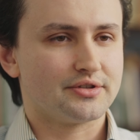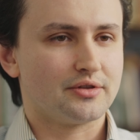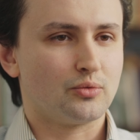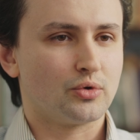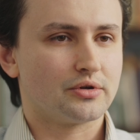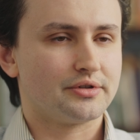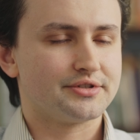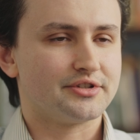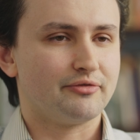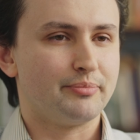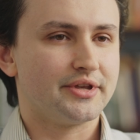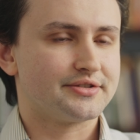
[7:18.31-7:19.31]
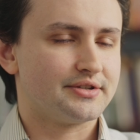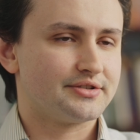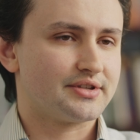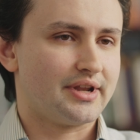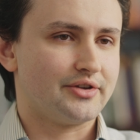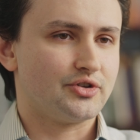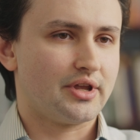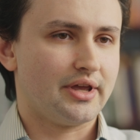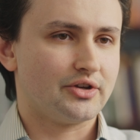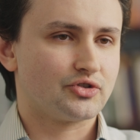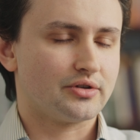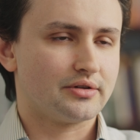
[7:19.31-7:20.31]
in the worlds of business and
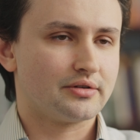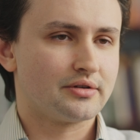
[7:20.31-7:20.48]
education.